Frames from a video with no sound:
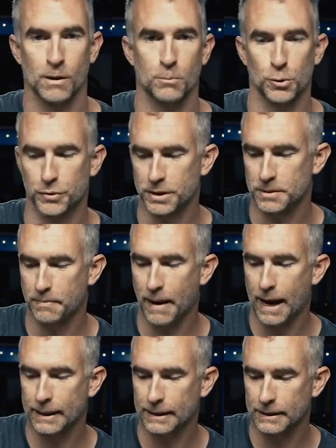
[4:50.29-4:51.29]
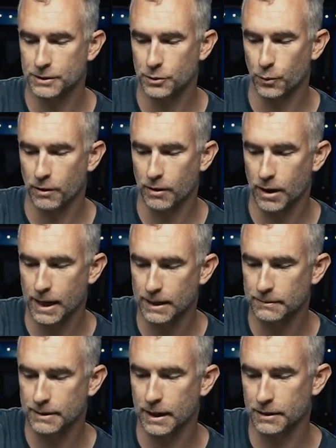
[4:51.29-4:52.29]
Put this back into where
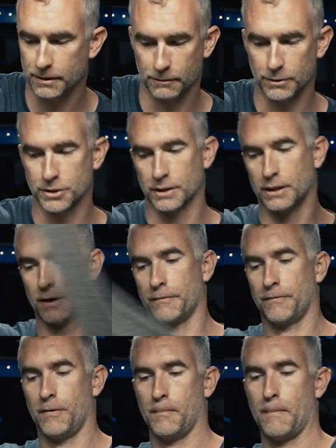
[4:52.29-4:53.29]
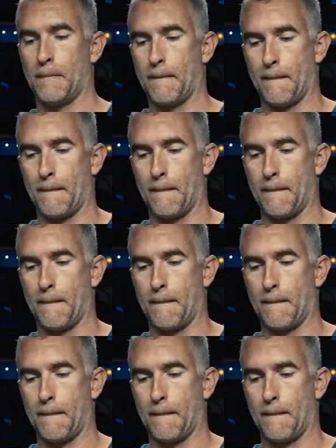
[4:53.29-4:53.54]
I cut it, originally cut it from.